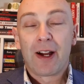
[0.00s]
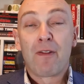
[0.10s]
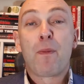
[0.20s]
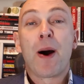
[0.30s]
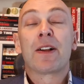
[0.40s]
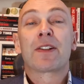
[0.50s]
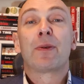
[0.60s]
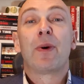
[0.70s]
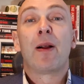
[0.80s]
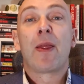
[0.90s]
Other parts of
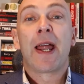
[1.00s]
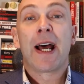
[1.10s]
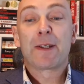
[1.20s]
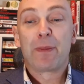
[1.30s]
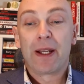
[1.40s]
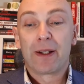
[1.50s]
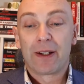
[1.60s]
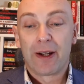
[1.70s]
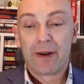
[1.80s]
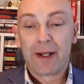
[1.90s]
the world that has been
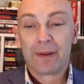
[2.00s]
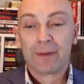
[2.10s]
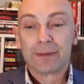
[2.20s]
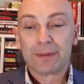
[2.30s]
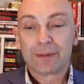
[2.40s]
occurring.